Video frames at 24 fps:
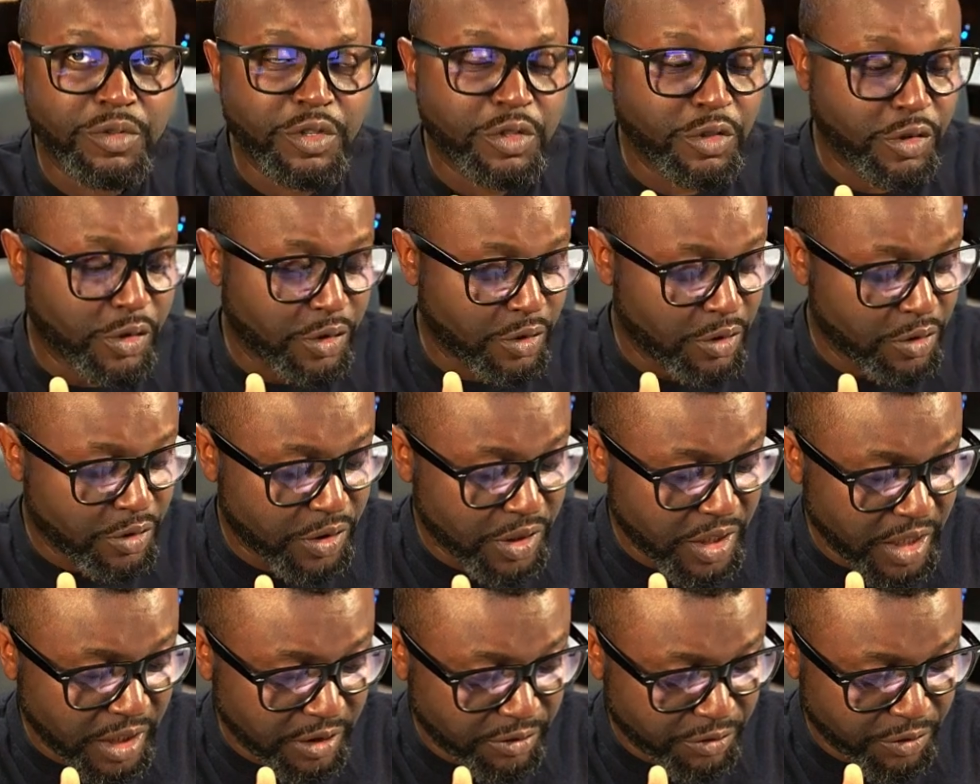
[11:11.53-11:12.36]
you
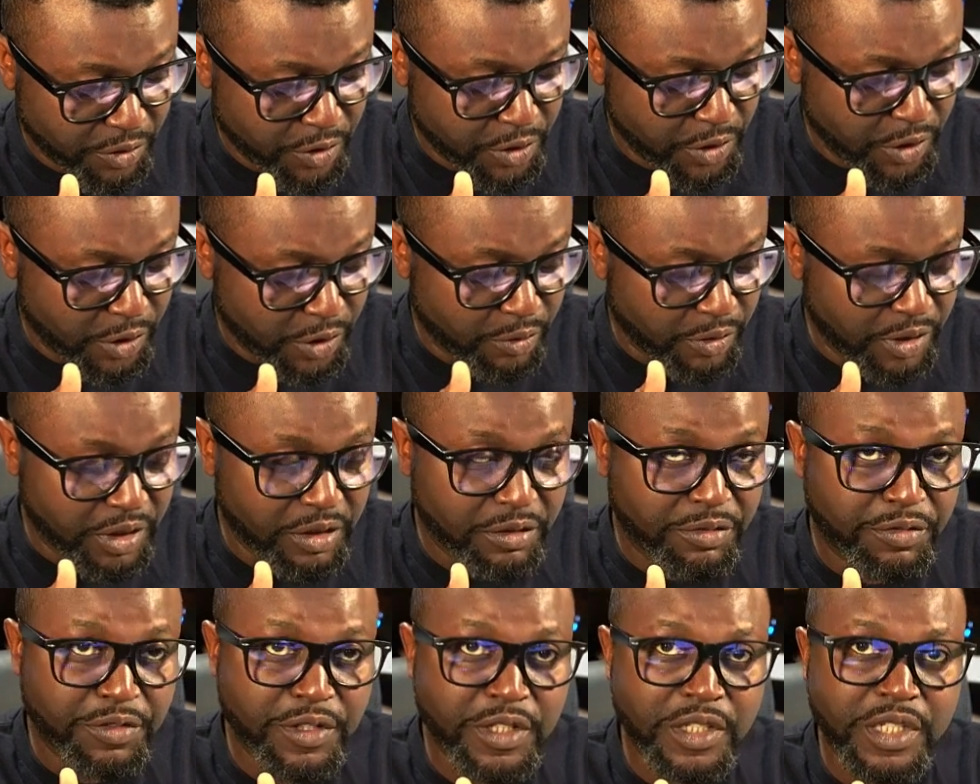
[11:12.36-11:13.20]
start first with
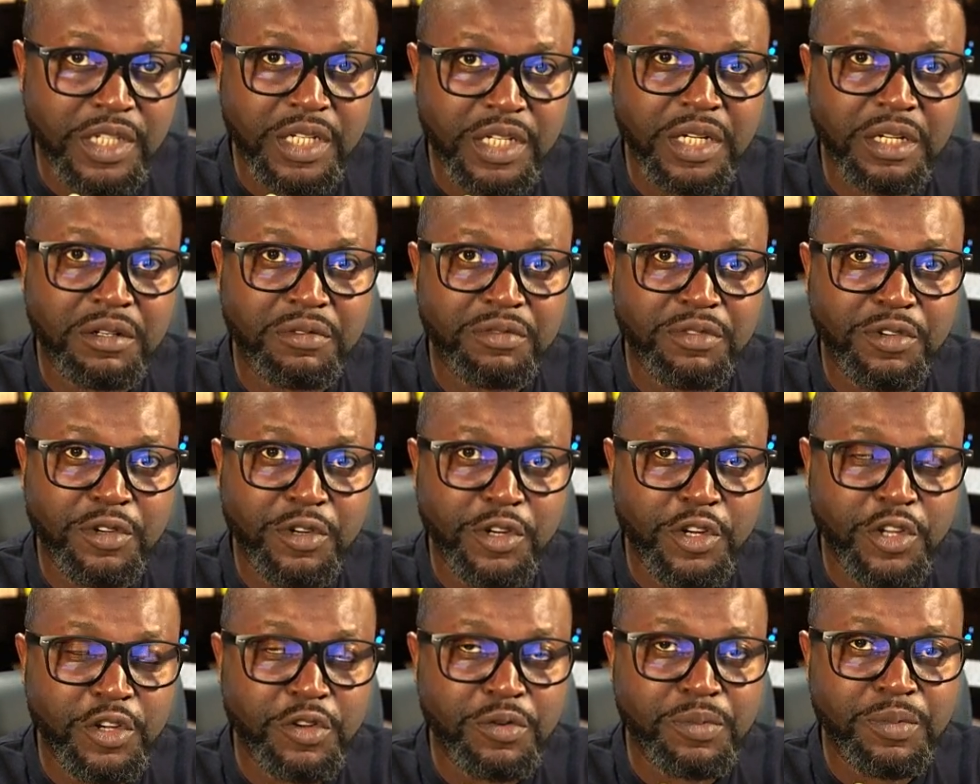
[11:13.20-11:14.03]
a physical
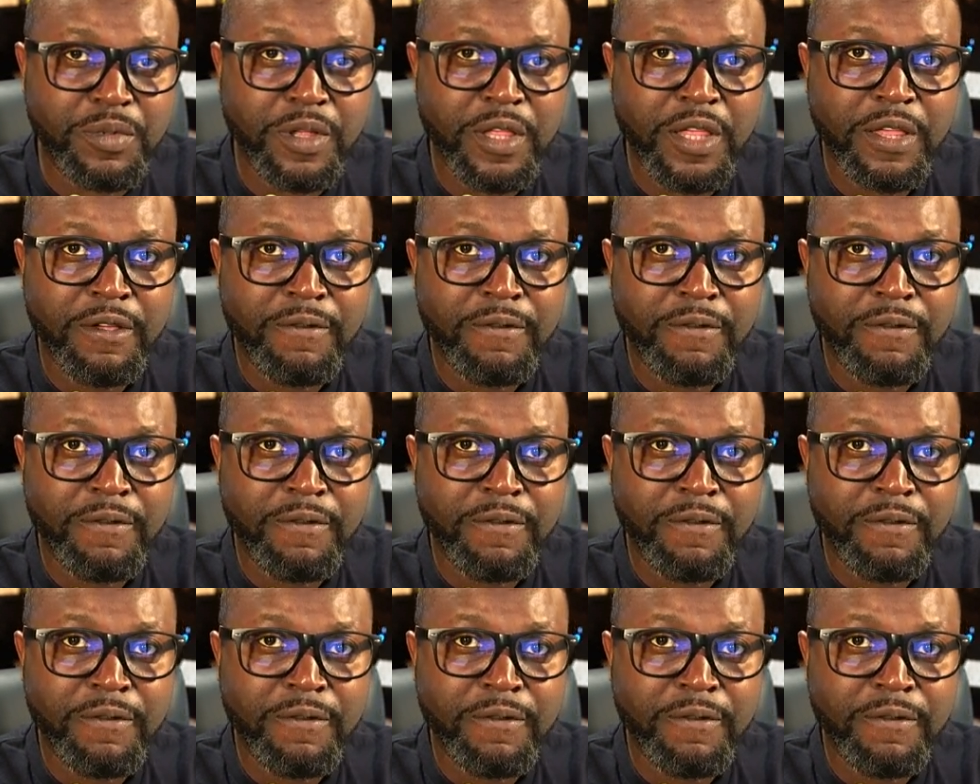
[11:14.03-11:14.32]
volume,